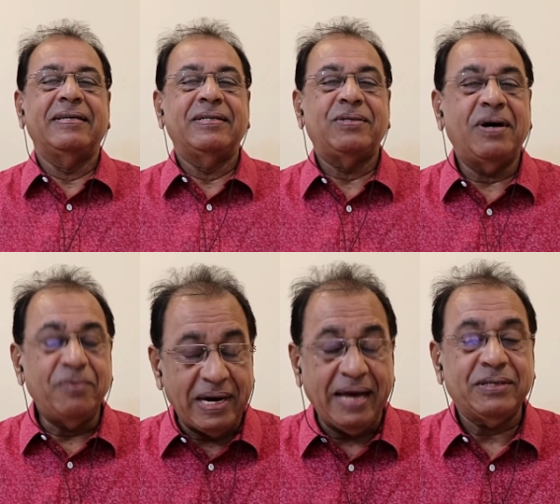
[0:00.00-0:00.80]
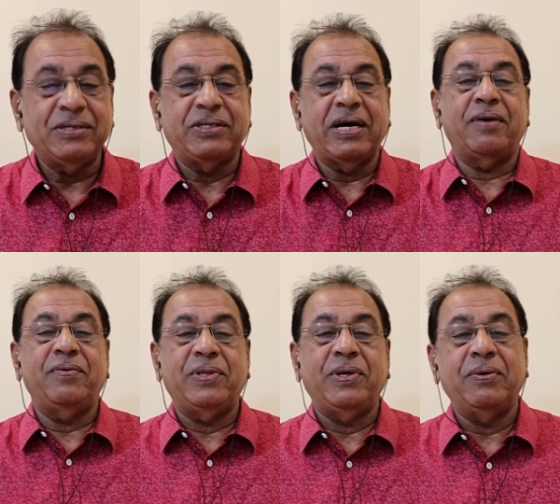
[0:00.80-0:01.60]
So I would like to share
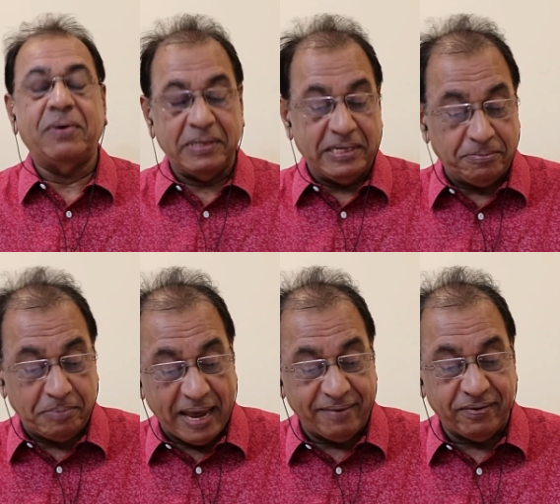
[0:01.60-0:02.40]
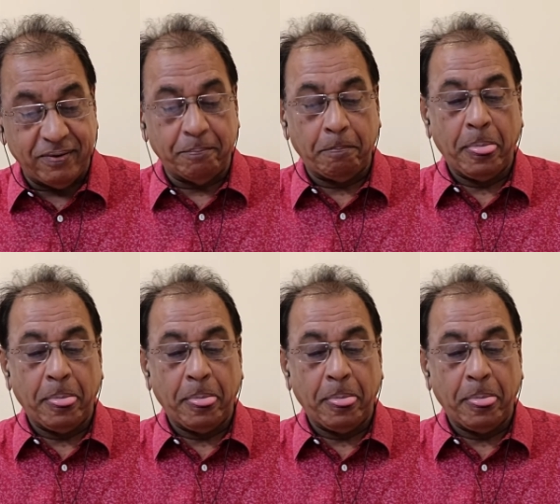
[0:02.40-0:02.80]
with you on this platform.